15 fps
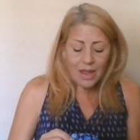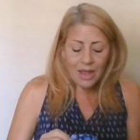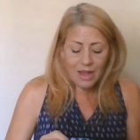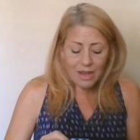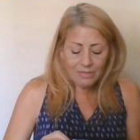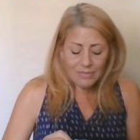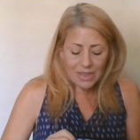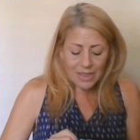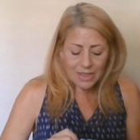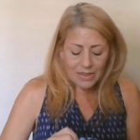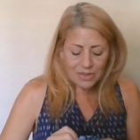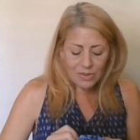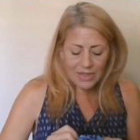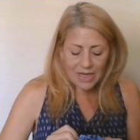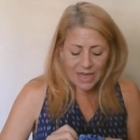Um,
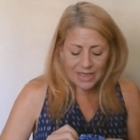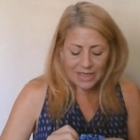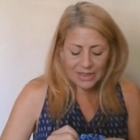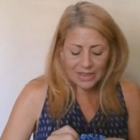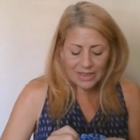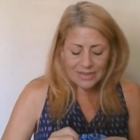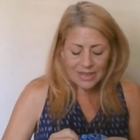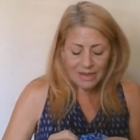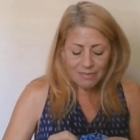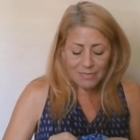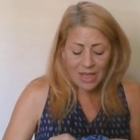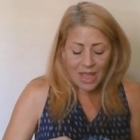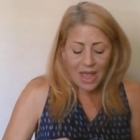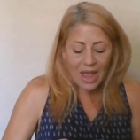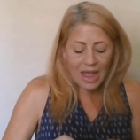so that I can list
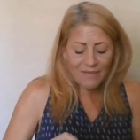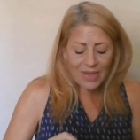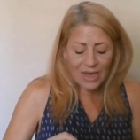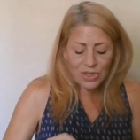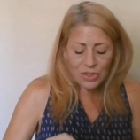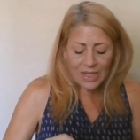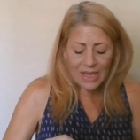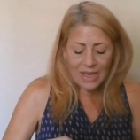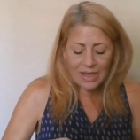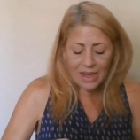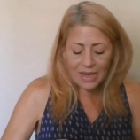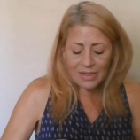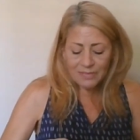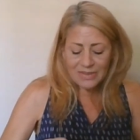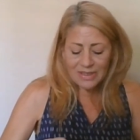them. I've actually had
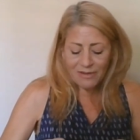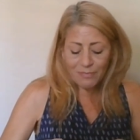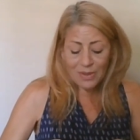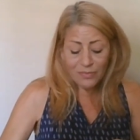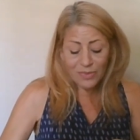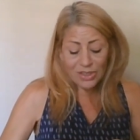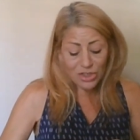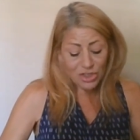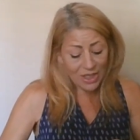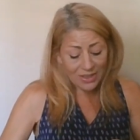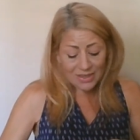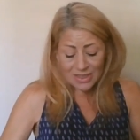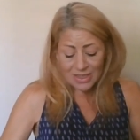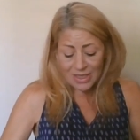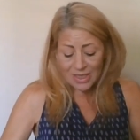items that have been
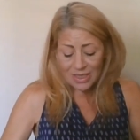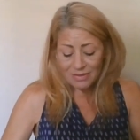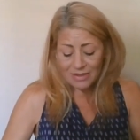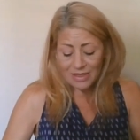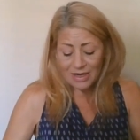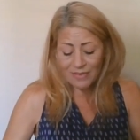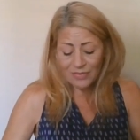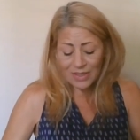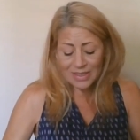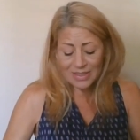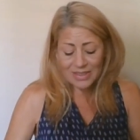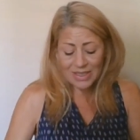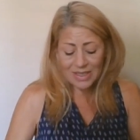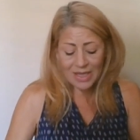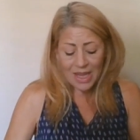rejected that I've
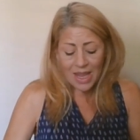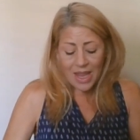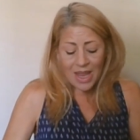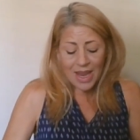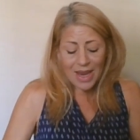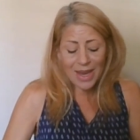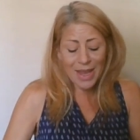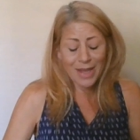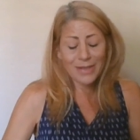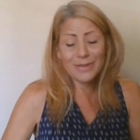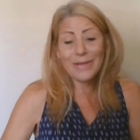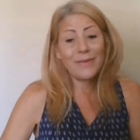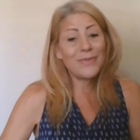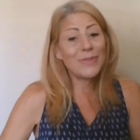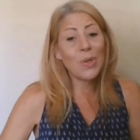listed
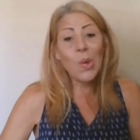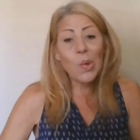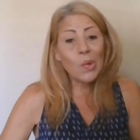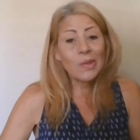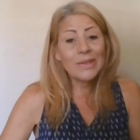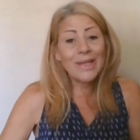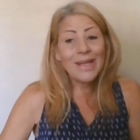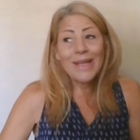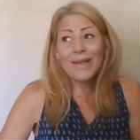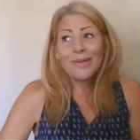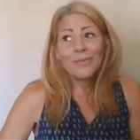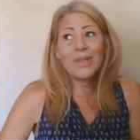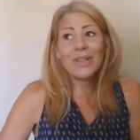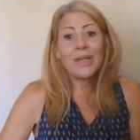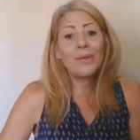and have sold
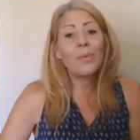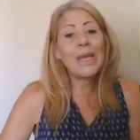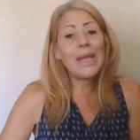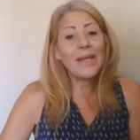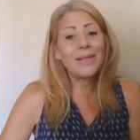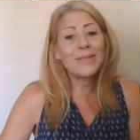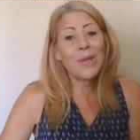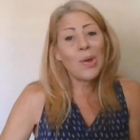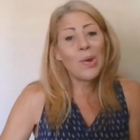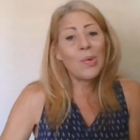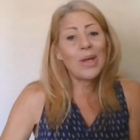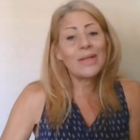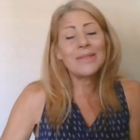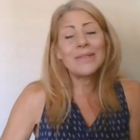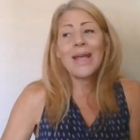within a week.
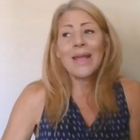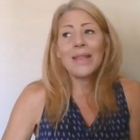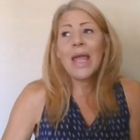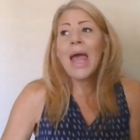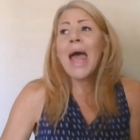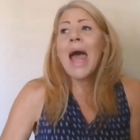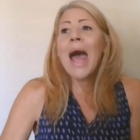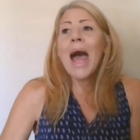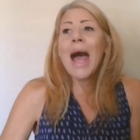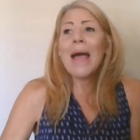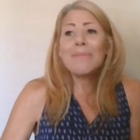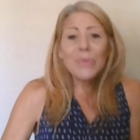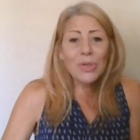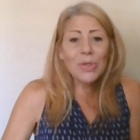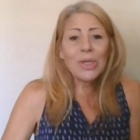So it's not,
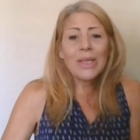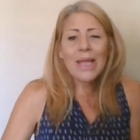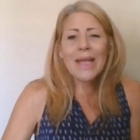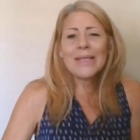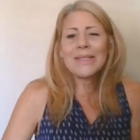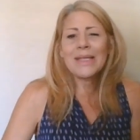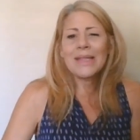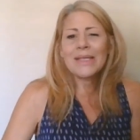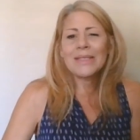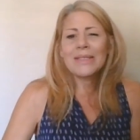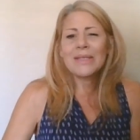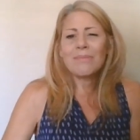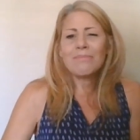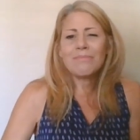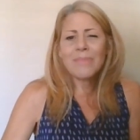I'm utilizing
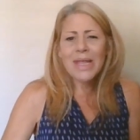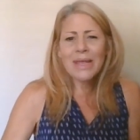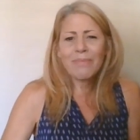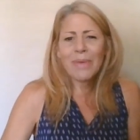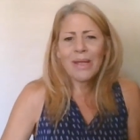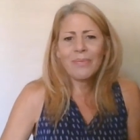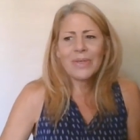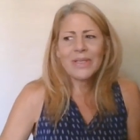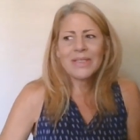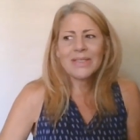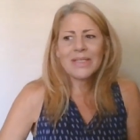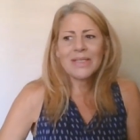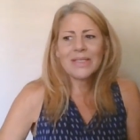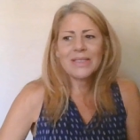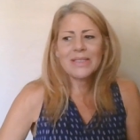this to make my
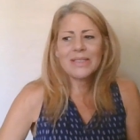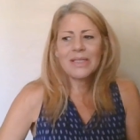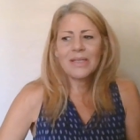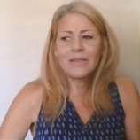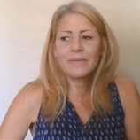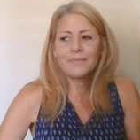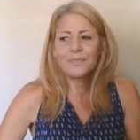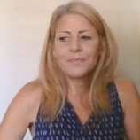business